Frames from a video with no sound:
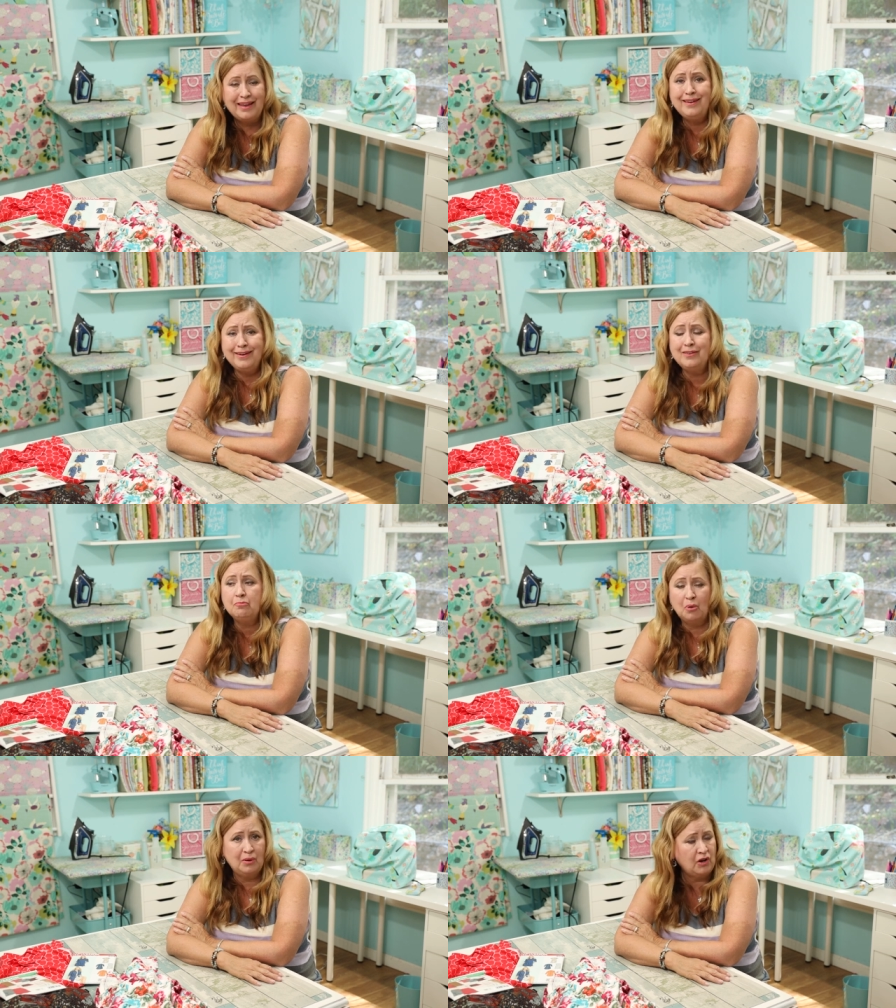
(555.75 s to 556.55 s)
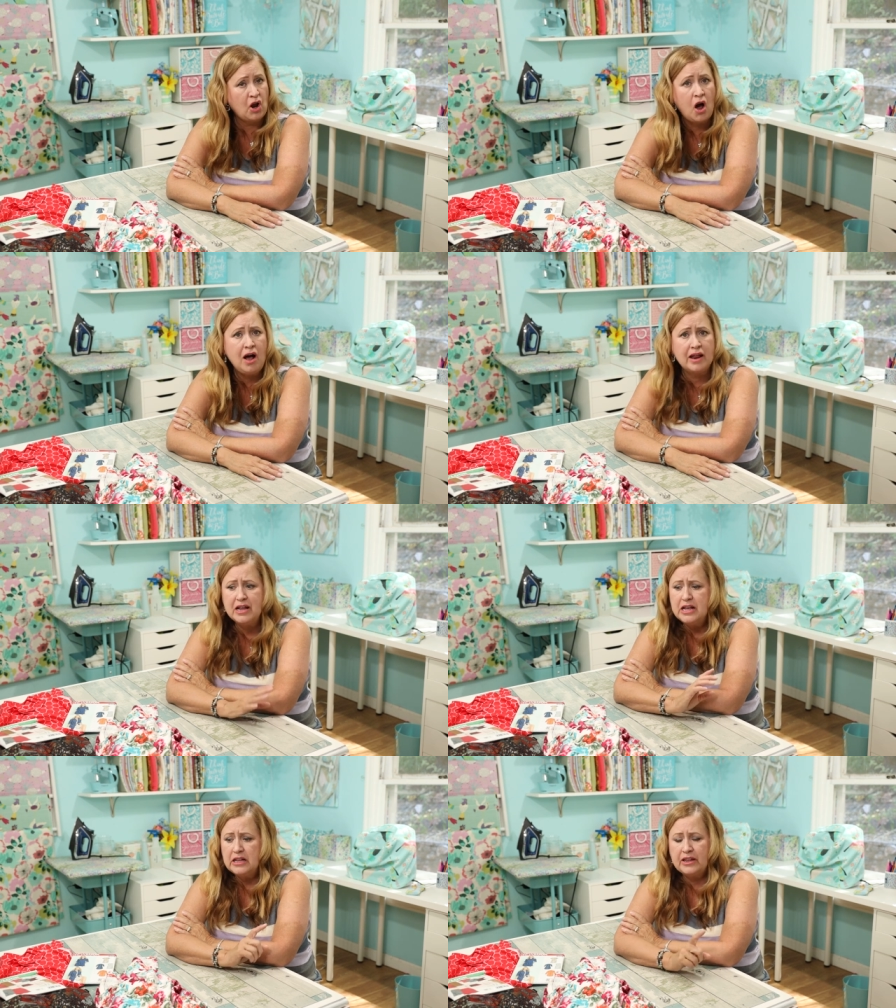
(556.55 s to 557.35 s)
It is boiling
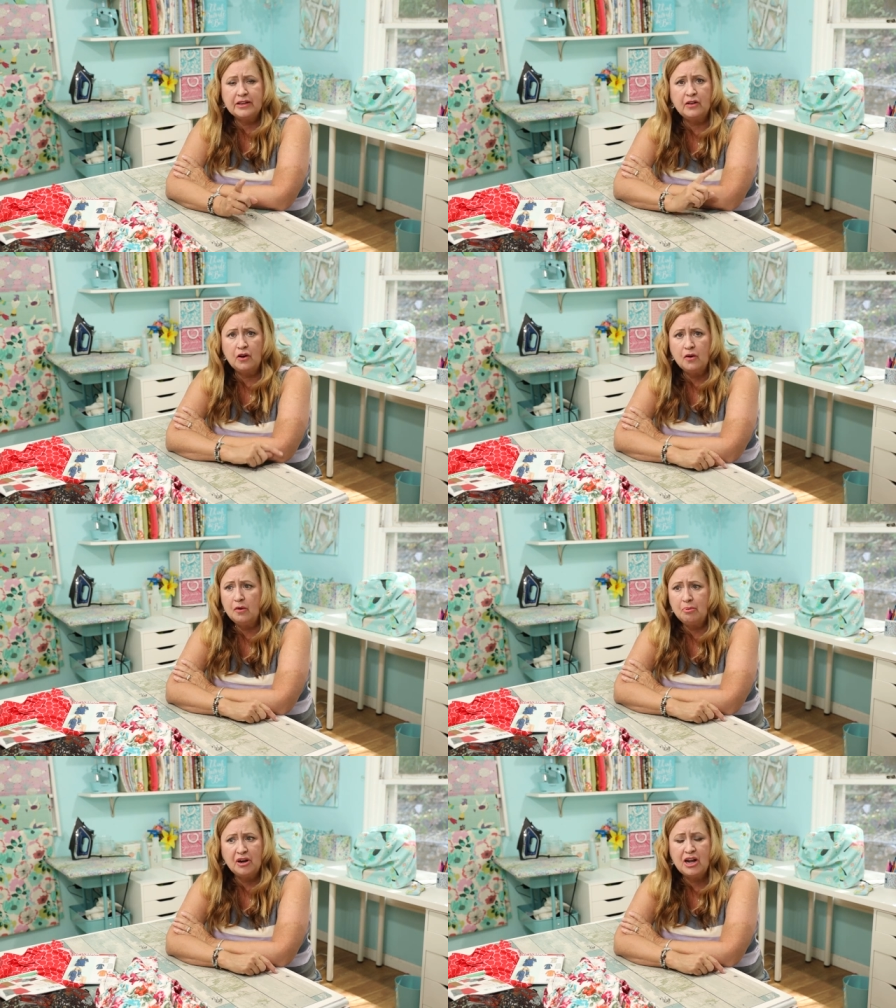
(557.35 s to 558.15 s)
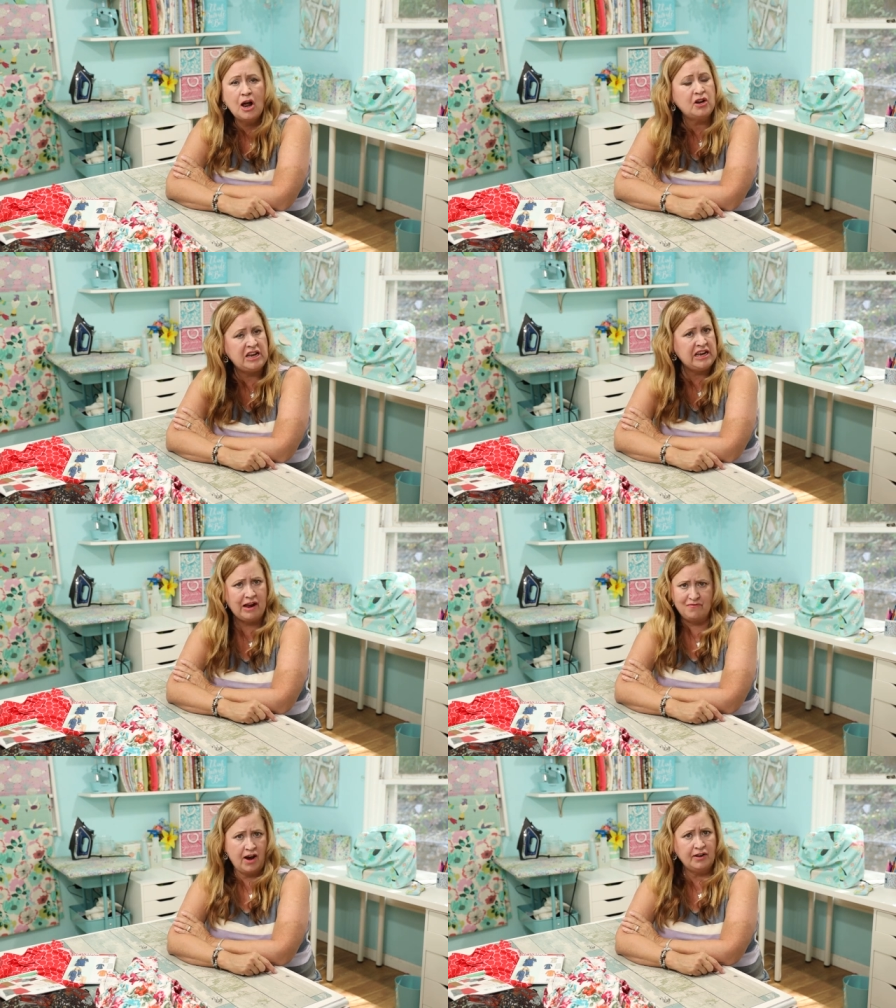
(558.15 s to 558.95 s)
hot. Like, they're putting out
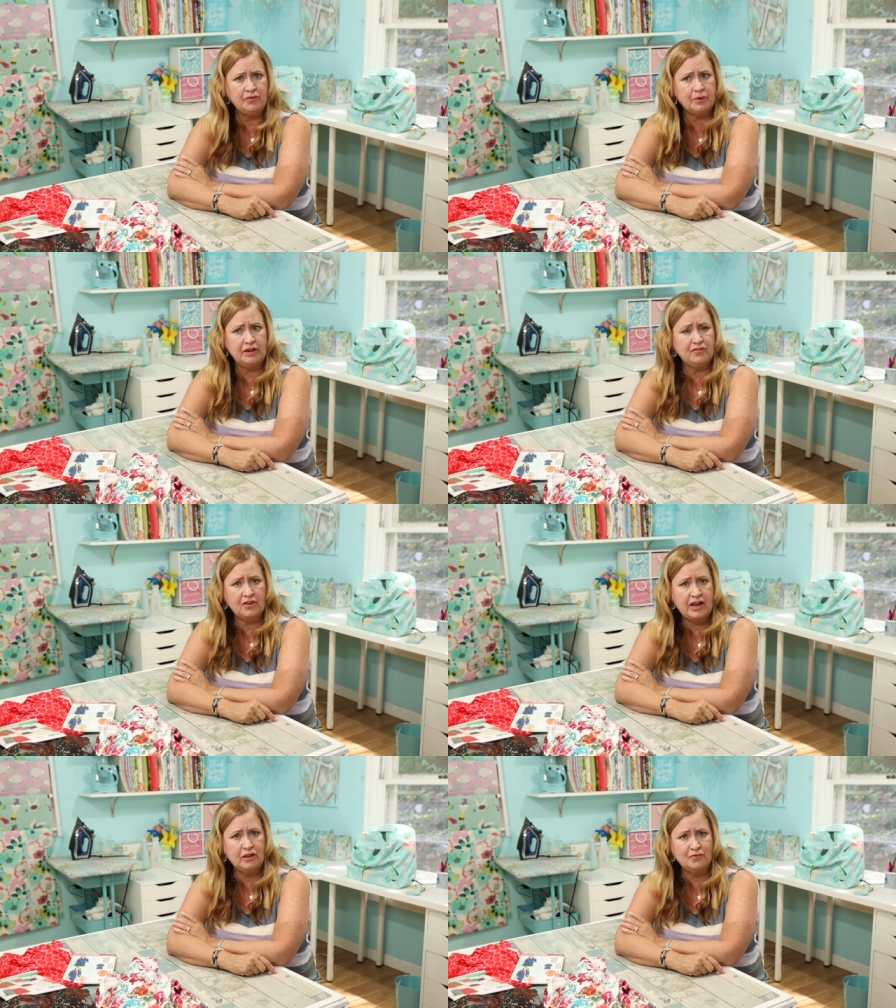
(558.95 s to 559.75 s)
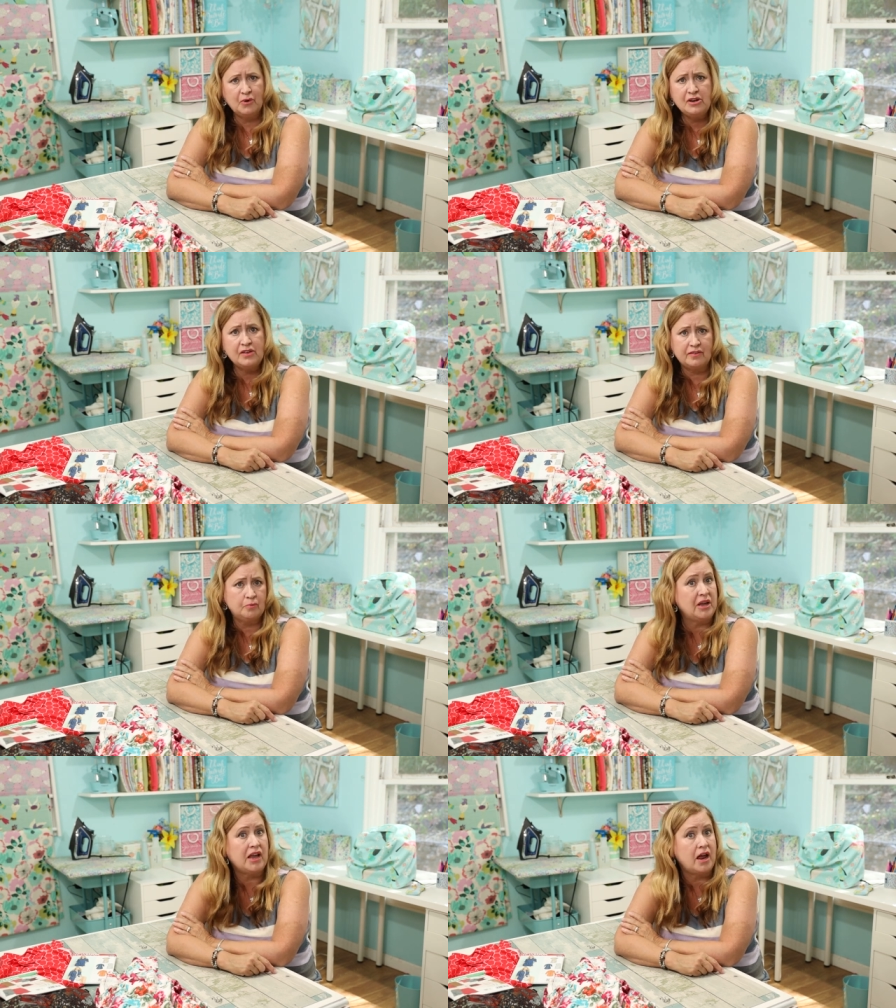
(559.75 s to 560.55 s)
heat advisories for California
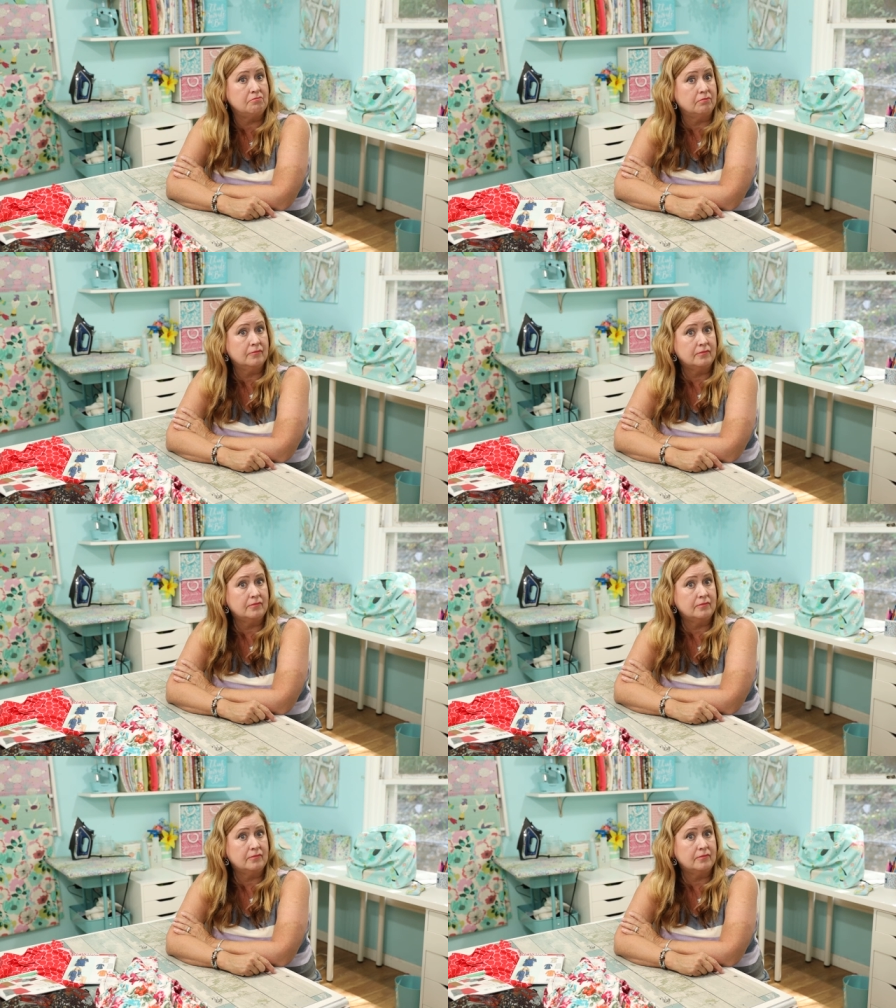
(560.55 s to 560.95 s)
this weekend.